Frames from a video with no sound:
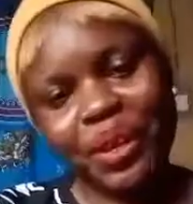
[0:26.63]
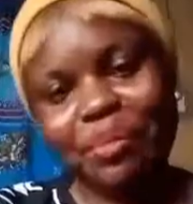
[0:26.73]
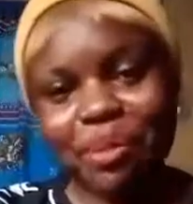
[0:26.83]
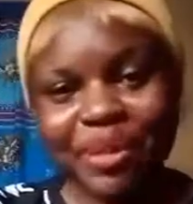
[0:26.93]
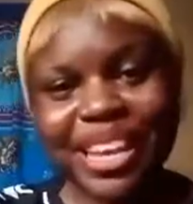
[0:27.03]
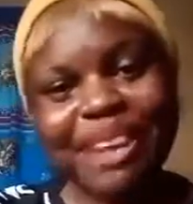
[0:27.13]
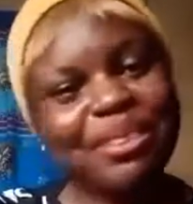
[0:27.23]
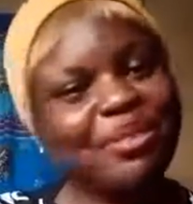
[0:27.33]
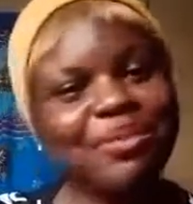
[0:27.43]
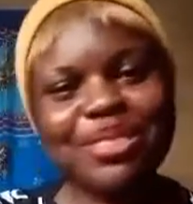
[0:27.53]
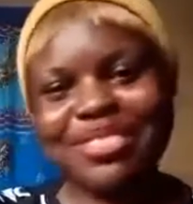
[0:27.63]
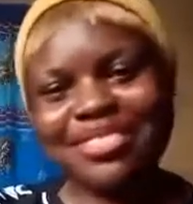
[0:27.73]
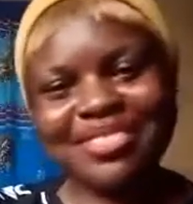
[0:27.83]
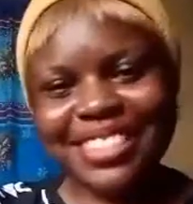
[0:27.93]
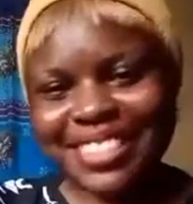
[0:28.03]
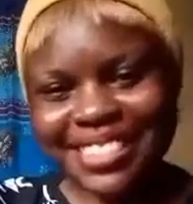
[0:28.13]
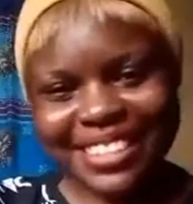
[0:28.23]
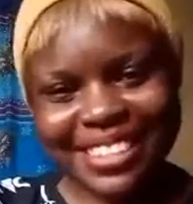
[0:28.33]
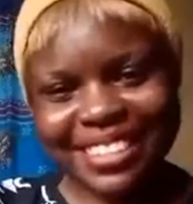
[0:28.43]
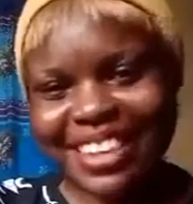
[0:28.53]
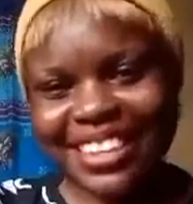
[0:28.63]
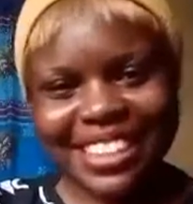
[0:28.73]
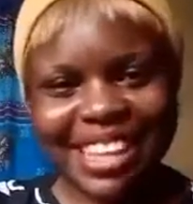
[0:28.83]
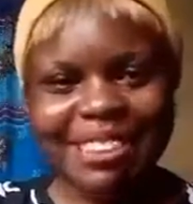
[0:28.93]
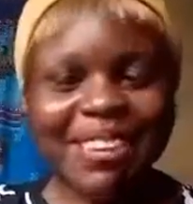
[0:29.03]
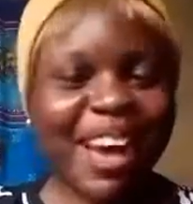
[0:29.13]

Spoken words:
Mommy, I don't know what to really say right now.